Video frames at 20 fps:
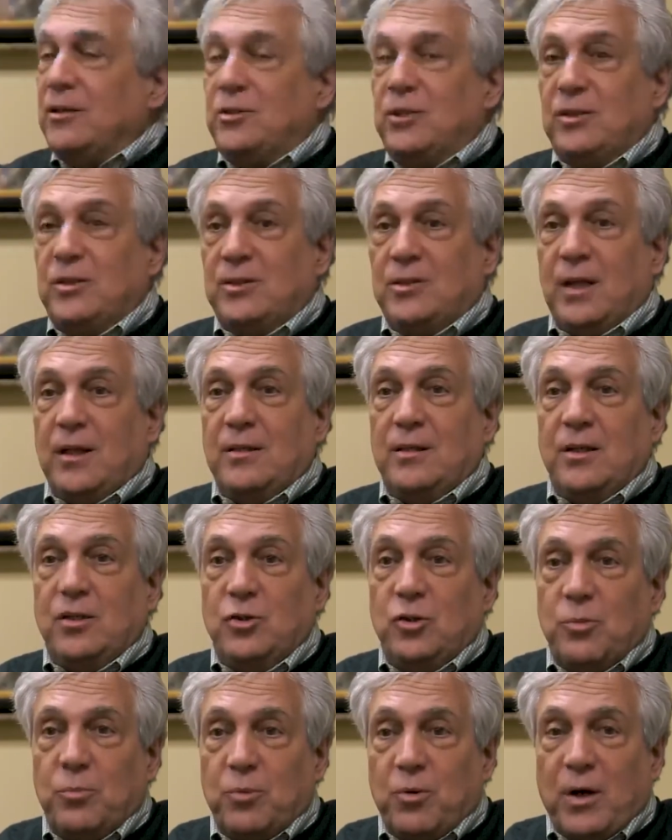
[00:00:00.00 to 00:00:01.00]
she said, did
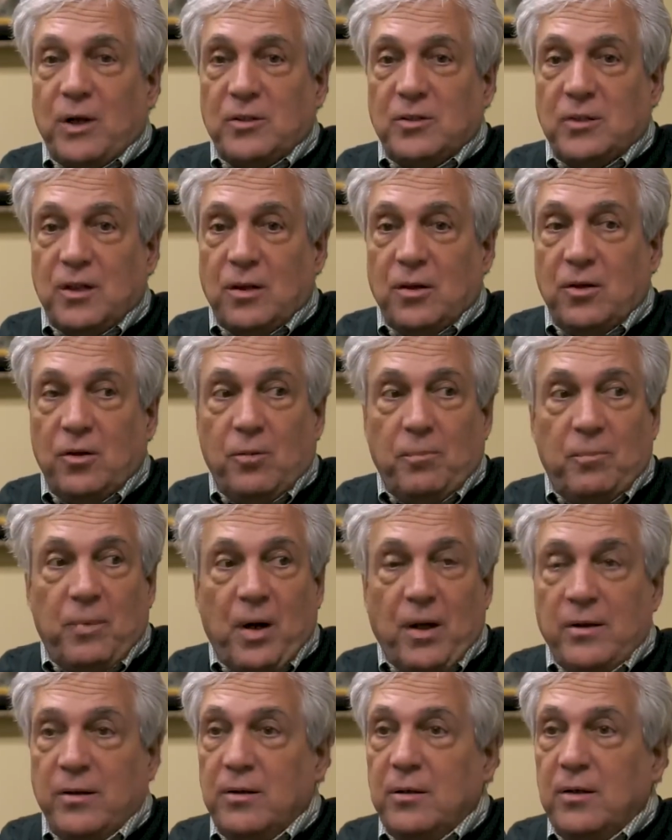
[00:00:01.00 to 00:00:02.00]
you press the little
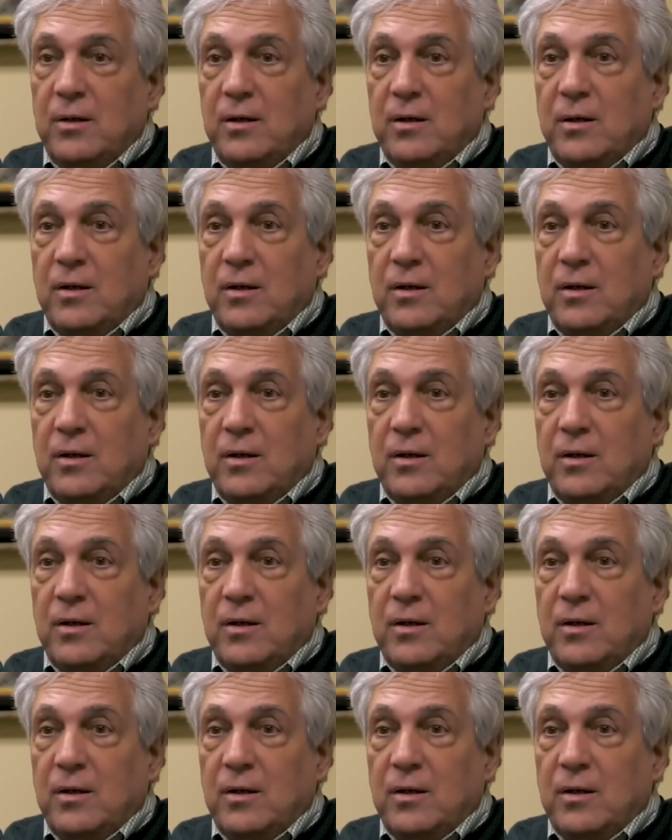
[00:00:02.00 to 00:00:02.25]
button